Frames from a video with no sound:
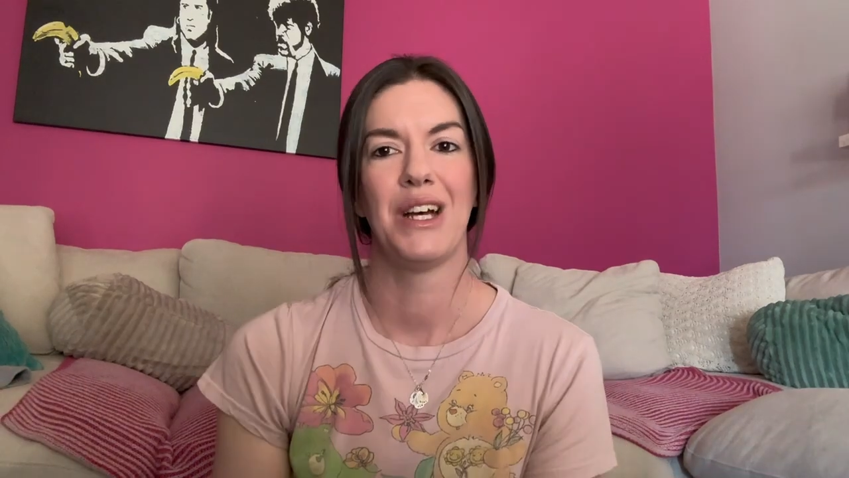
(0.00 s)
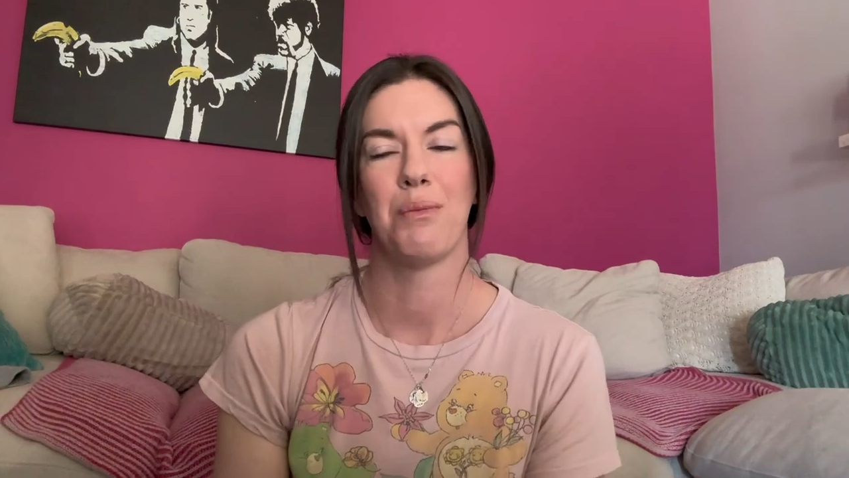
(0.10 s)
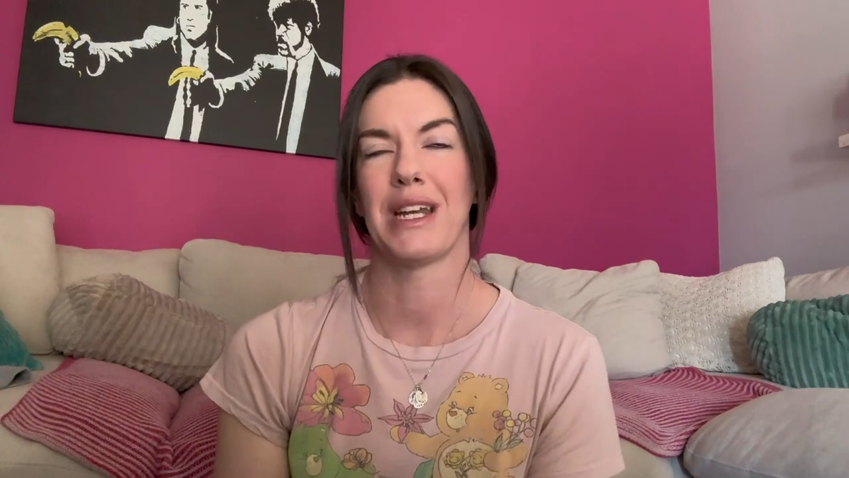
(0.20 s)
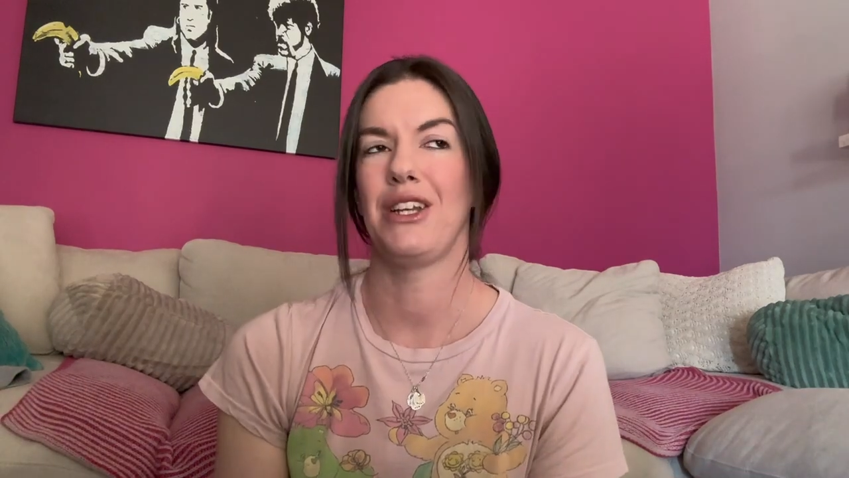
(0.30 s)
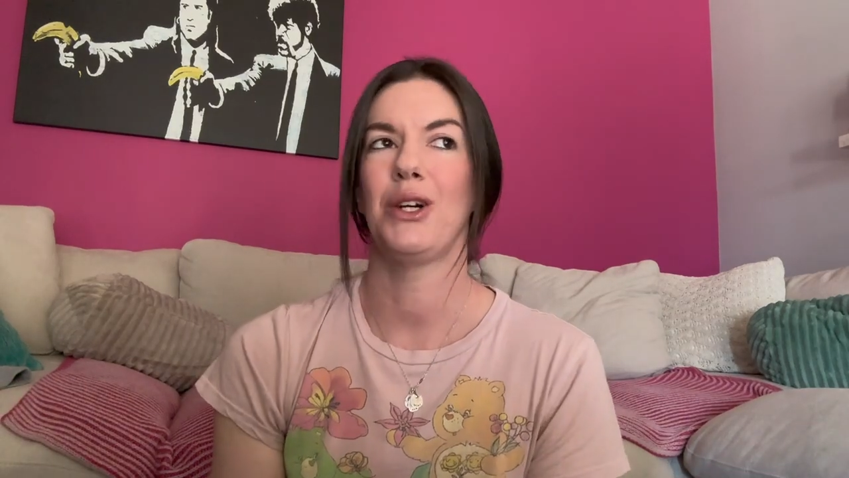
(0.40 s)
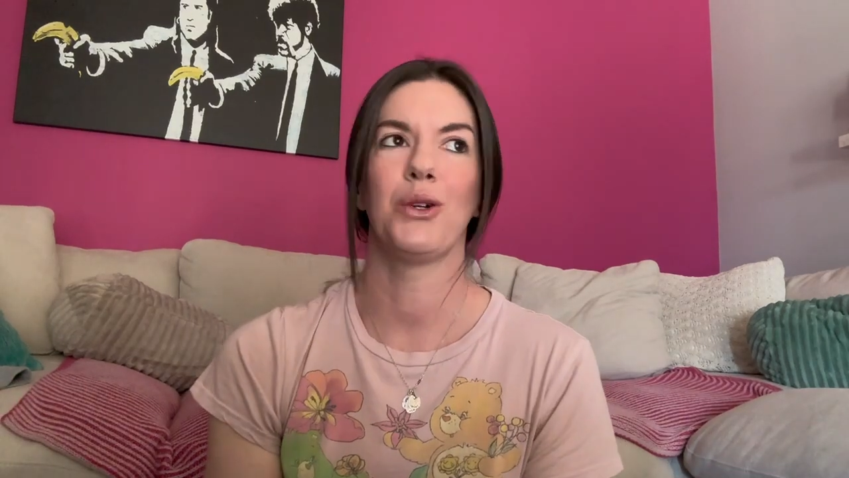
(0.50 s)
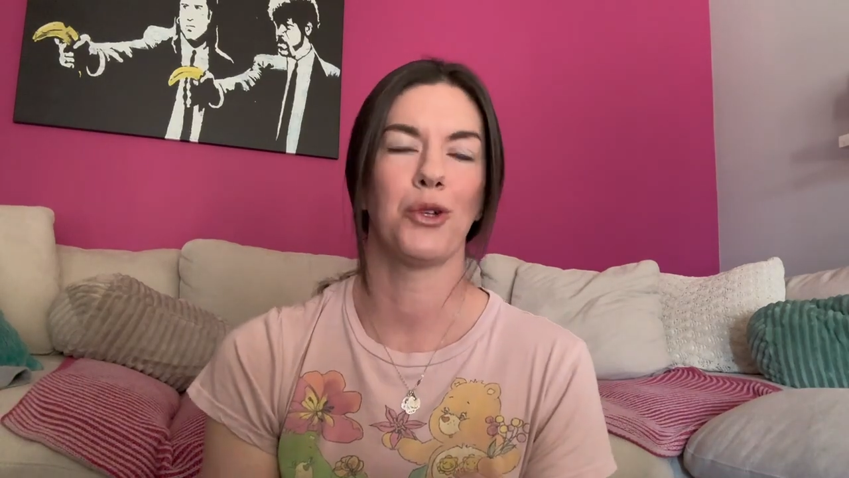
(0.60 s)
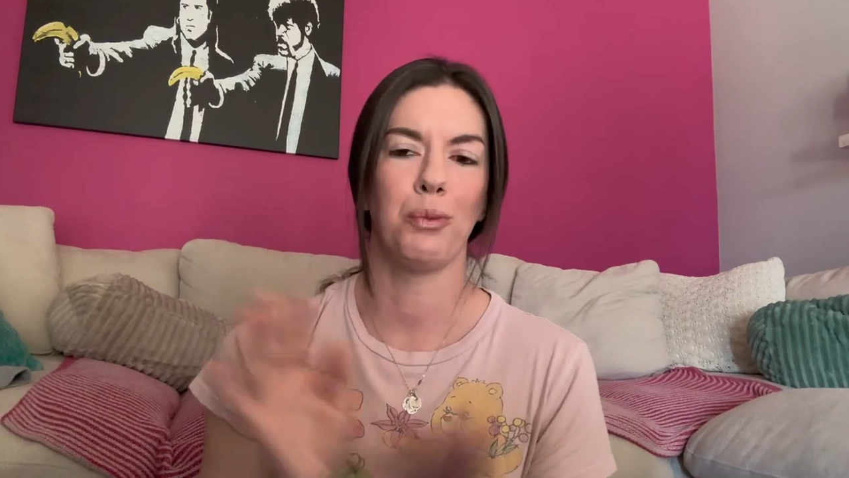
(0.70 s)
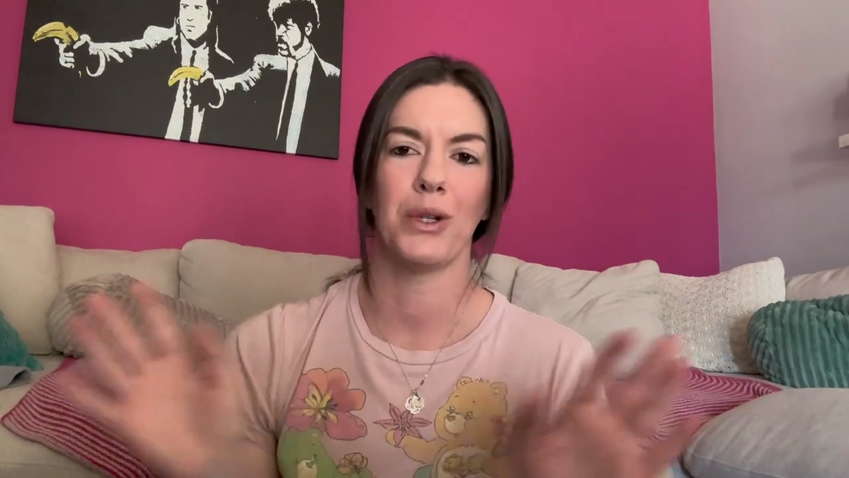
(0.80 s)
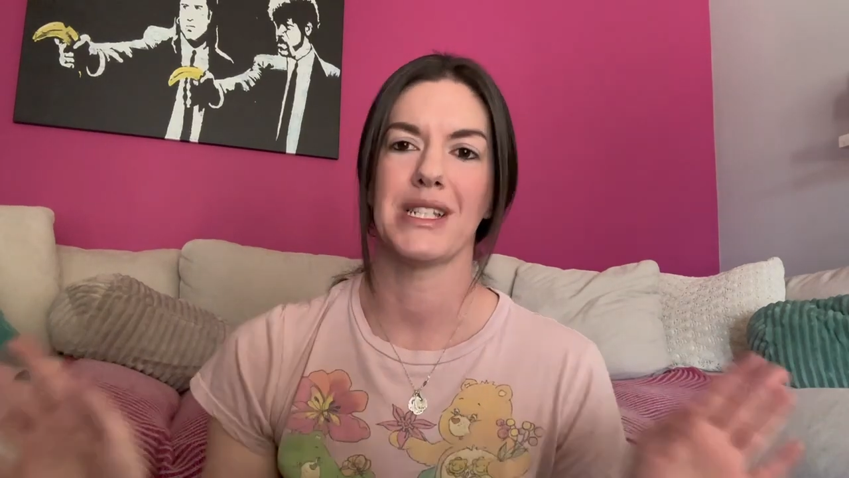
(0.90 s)
But I know
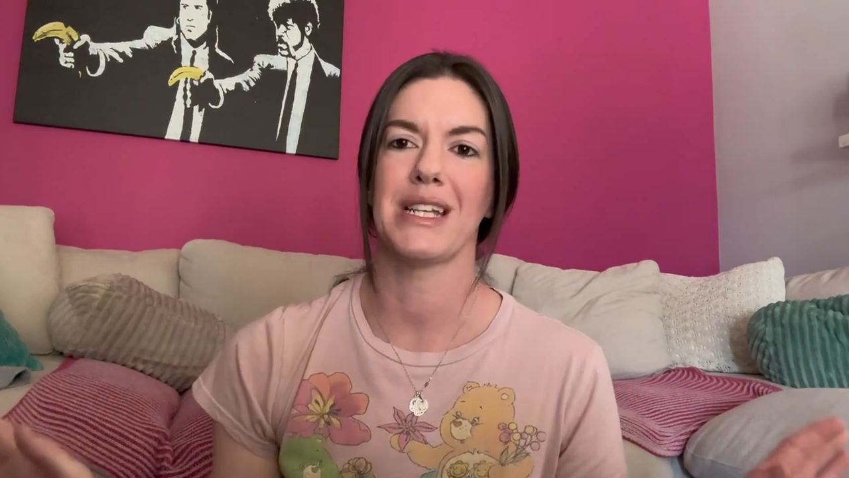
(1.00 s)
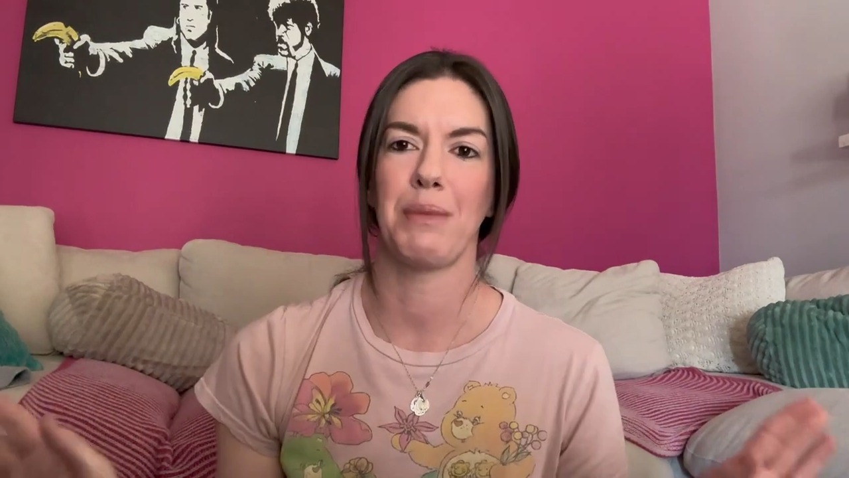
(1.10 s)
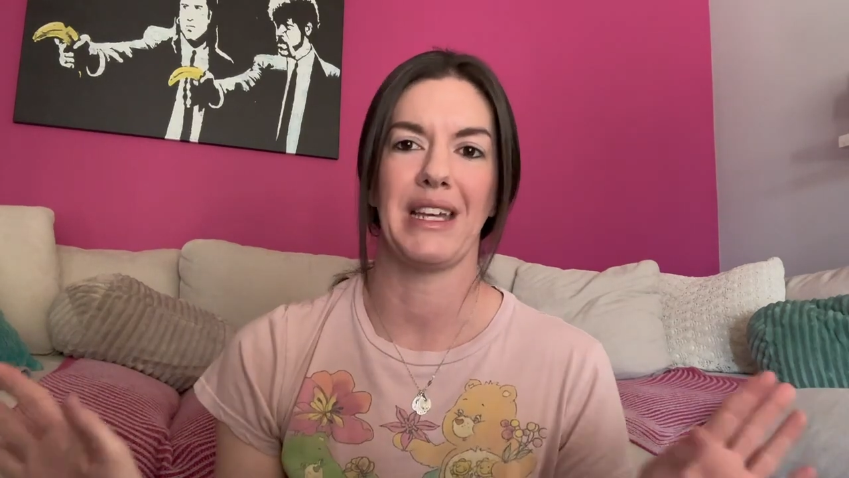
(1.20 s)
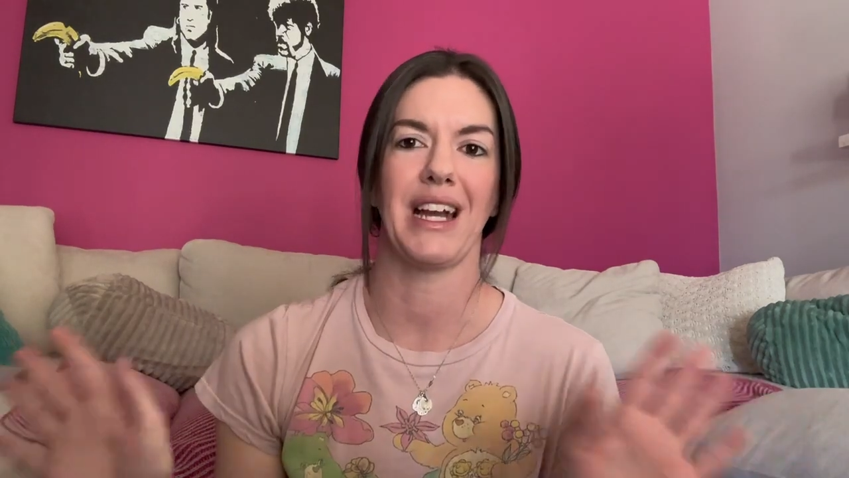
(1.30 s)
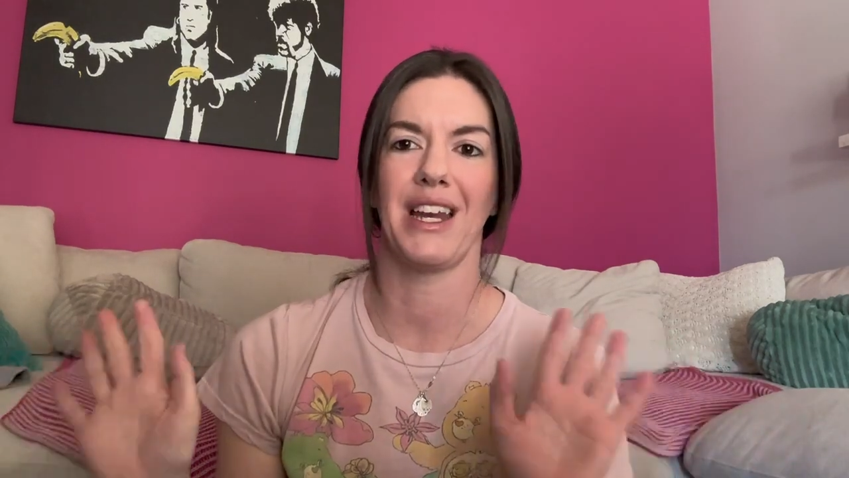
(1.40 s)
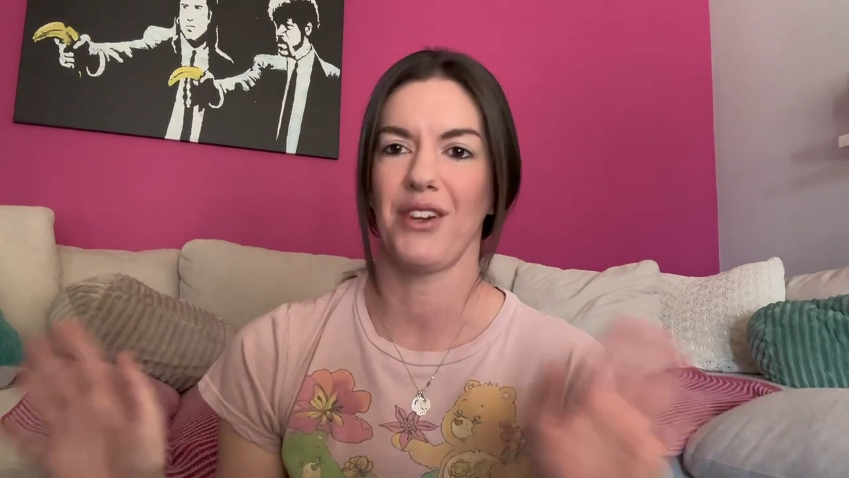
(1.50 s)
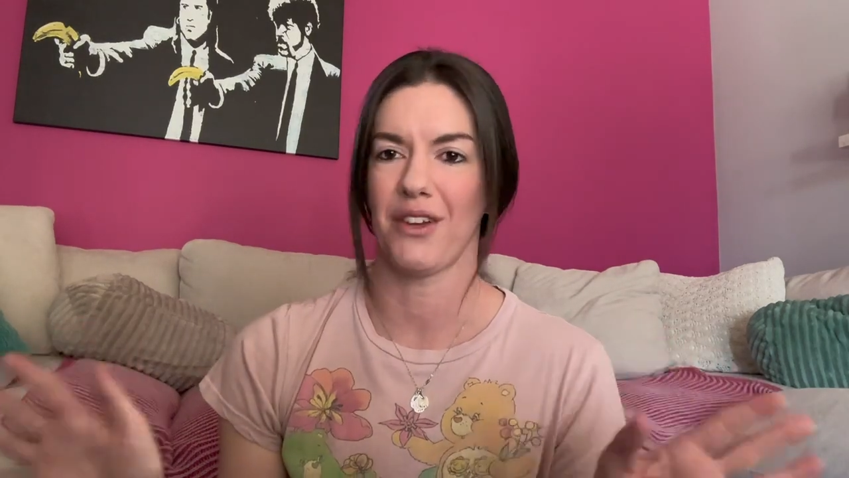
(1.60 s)
group boards can be kind of